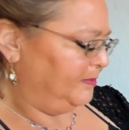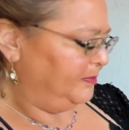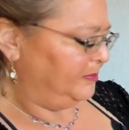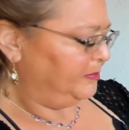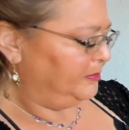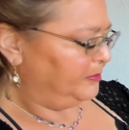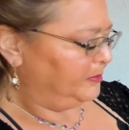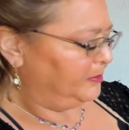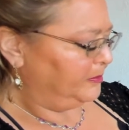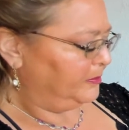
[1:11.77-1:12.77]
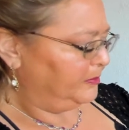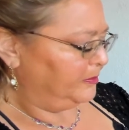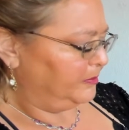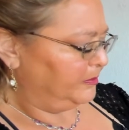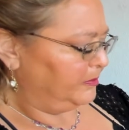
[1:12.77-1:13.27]

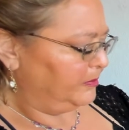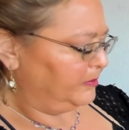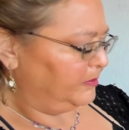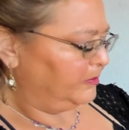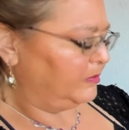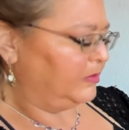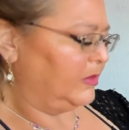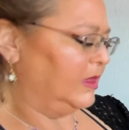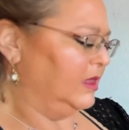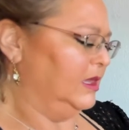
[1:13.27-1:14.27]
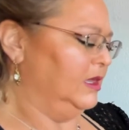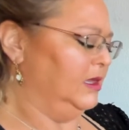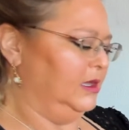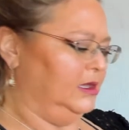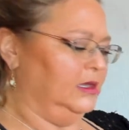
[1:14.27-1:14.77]
[no speech]